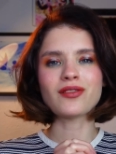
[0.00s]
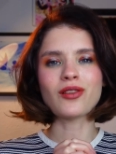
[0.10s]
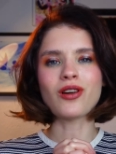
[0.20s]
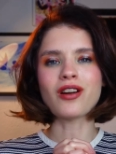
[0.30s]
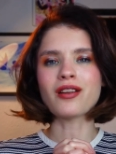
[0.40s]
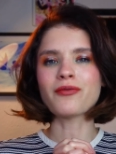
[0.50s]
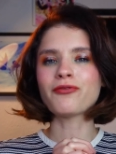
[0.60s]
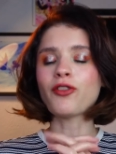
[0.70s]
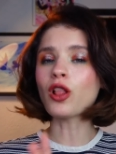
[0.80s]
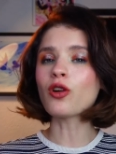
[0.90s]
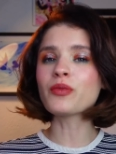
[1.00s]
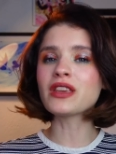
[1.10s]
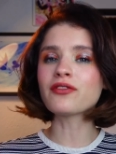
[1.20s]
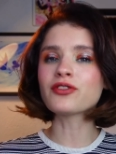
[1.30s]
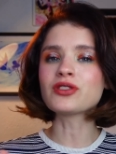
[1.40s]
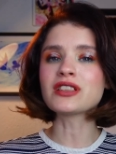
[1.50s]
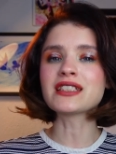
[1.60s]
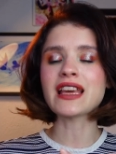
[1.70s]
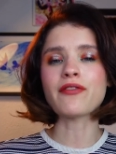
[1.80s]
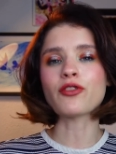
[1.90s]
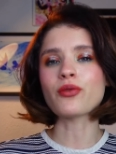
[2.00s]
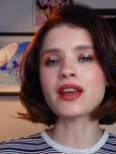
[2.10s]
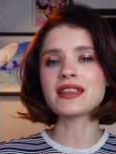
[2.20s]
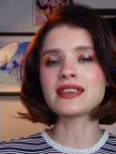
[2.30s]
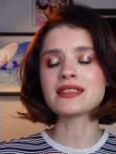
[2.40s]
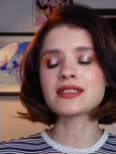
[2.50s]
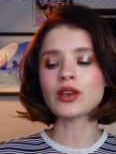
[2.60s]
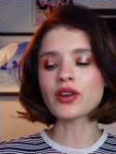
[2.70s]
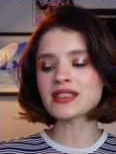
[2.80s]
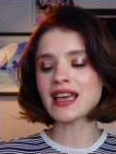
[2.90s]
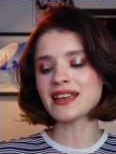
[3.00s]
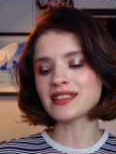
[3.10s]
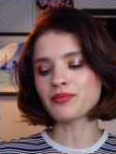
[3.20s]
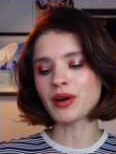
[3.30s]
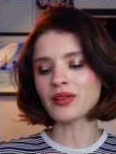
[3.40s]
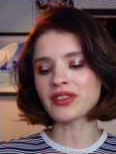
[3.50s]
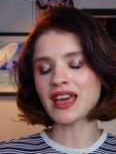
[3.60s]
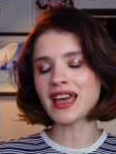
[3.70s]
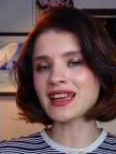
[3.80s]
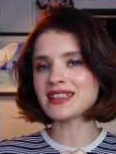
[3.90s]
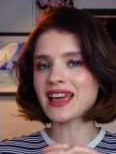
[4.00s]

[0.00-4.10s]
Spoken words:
or follow me if you didn't have already. So excited about that.